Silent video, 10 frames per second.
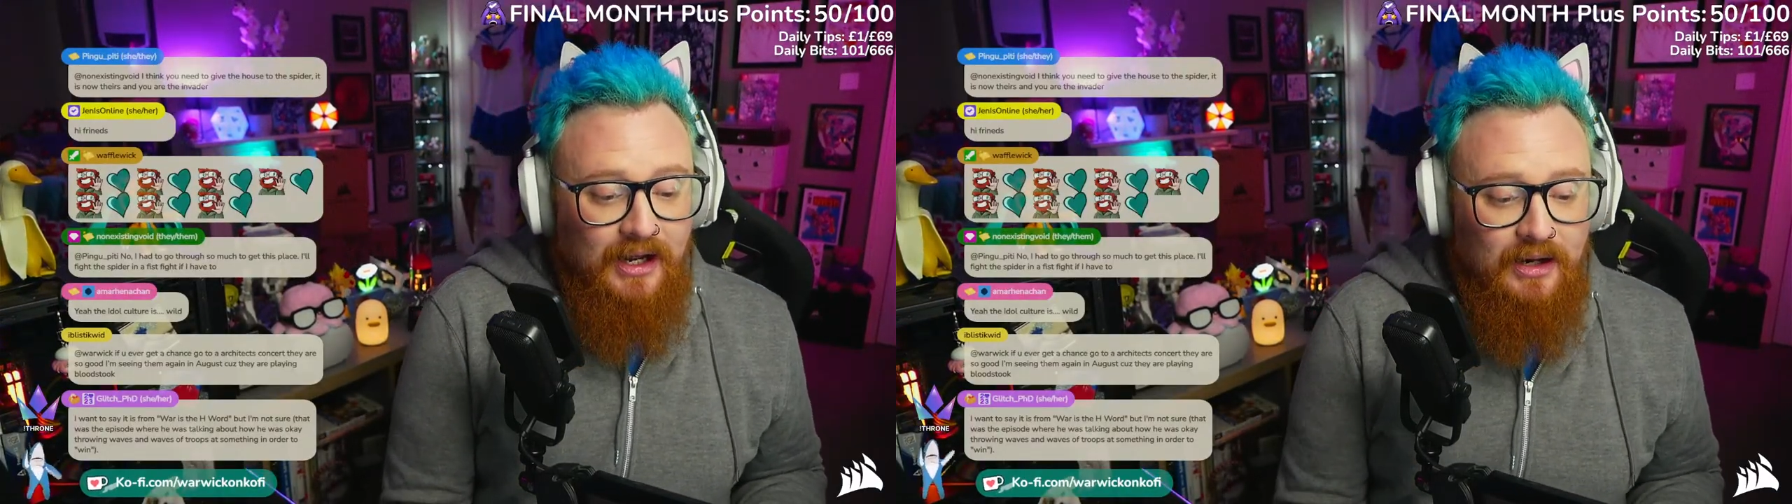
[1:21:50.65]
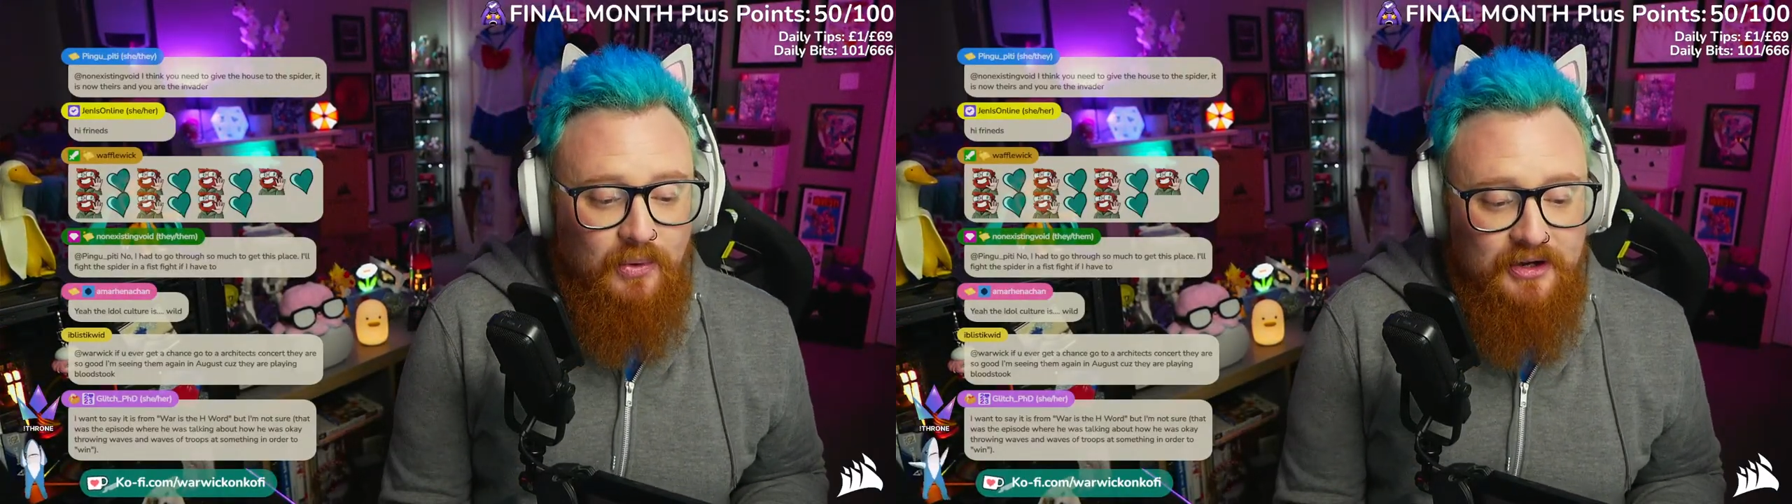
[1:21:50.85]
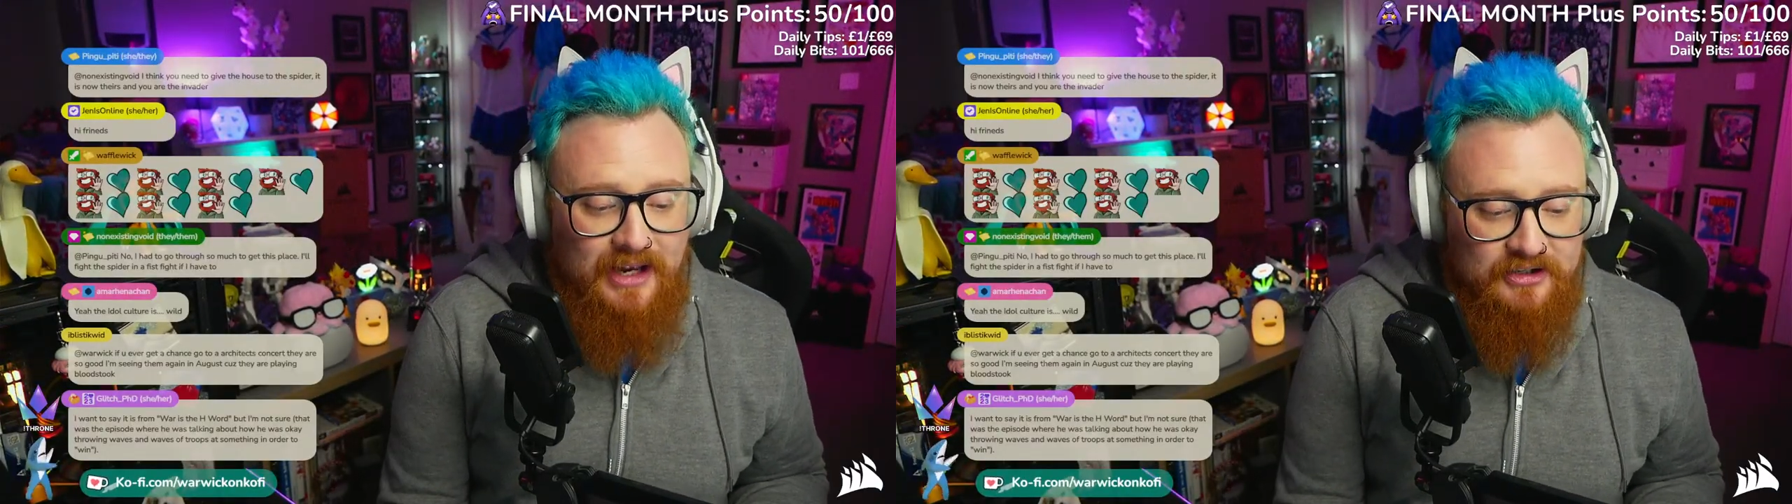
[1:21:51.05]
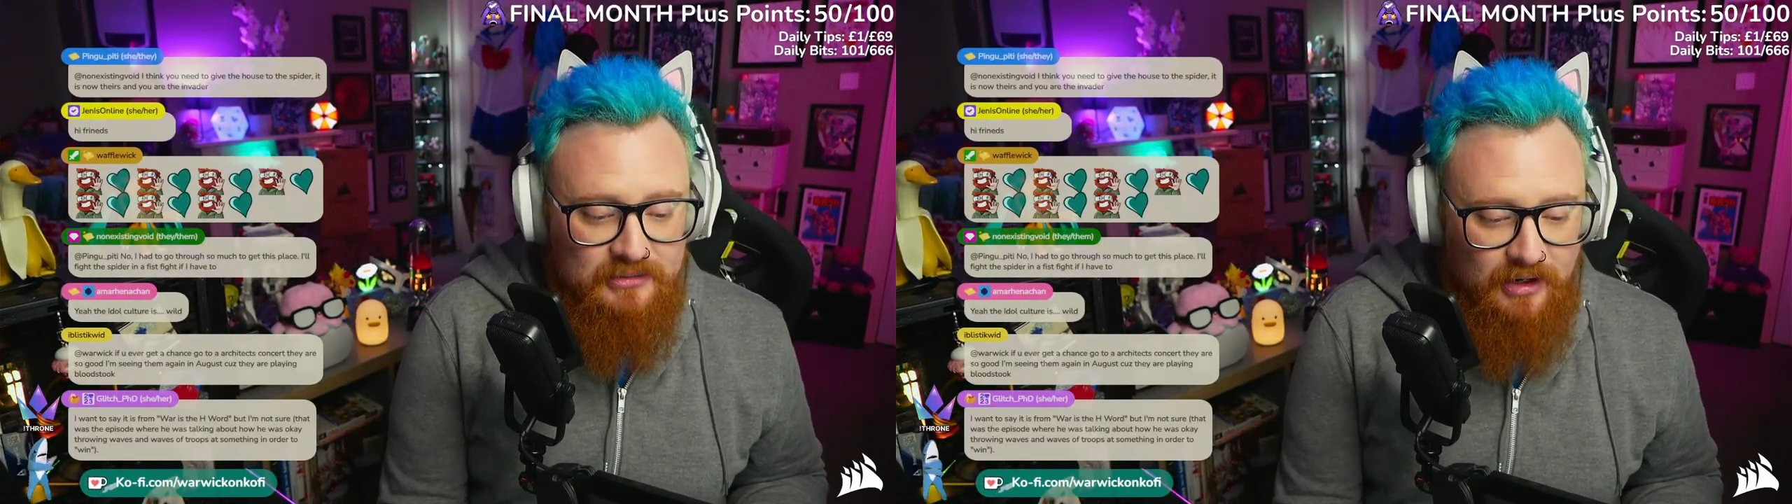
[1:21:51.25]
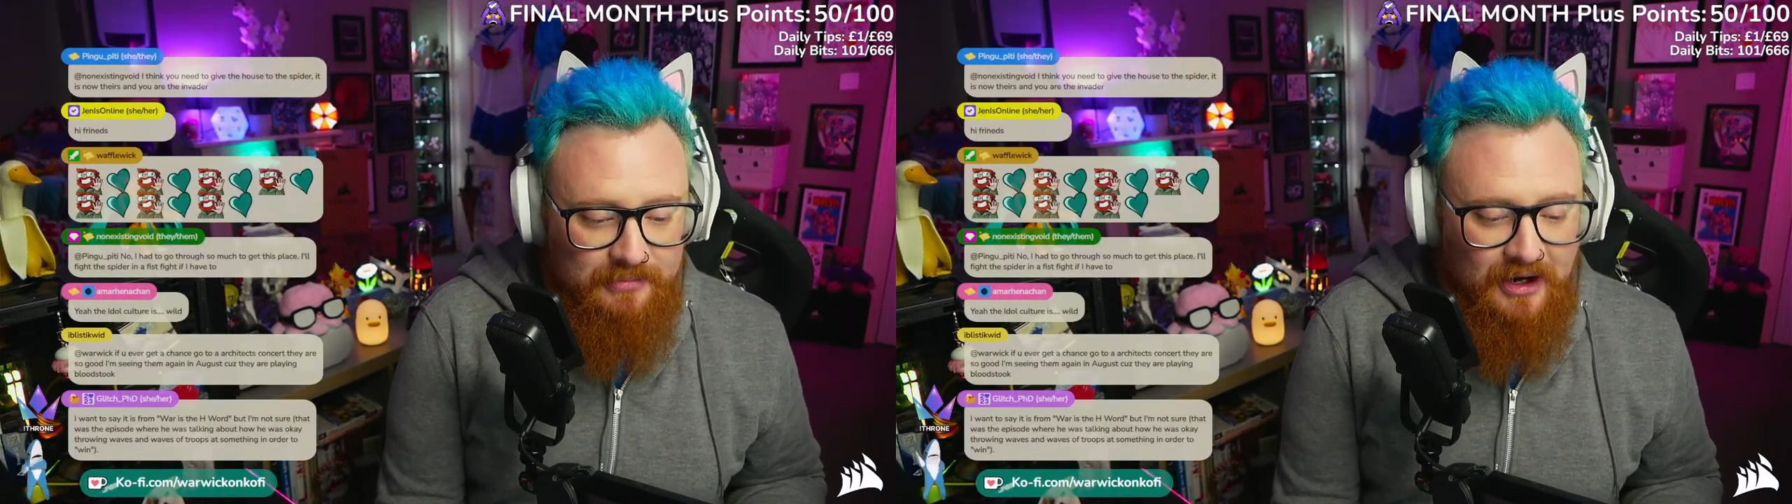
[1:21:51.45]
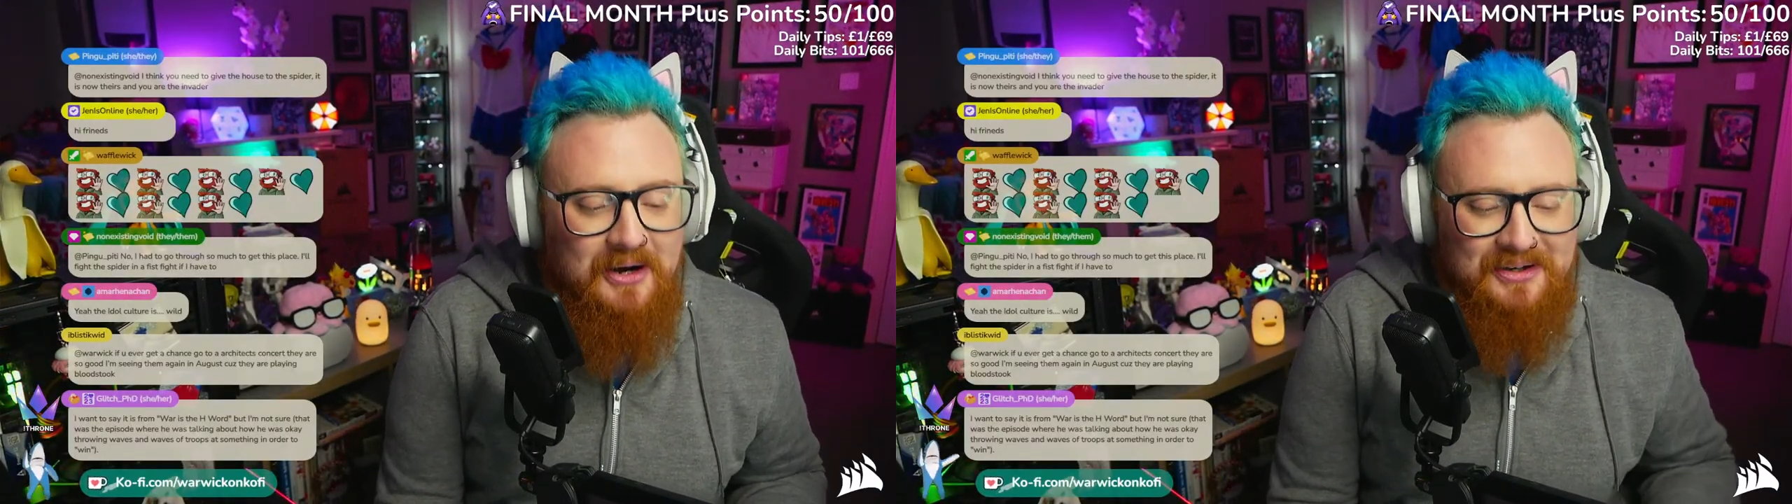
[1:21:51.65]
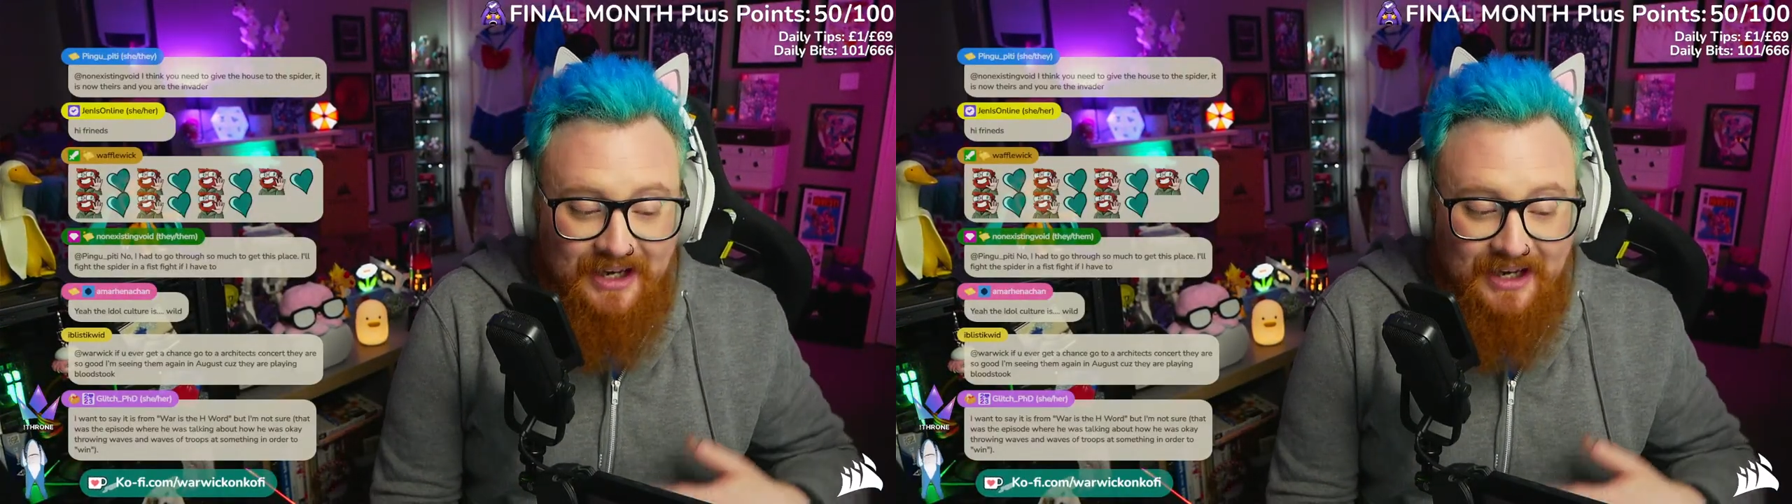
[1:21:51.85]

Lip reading: Well, now she might be. Oh,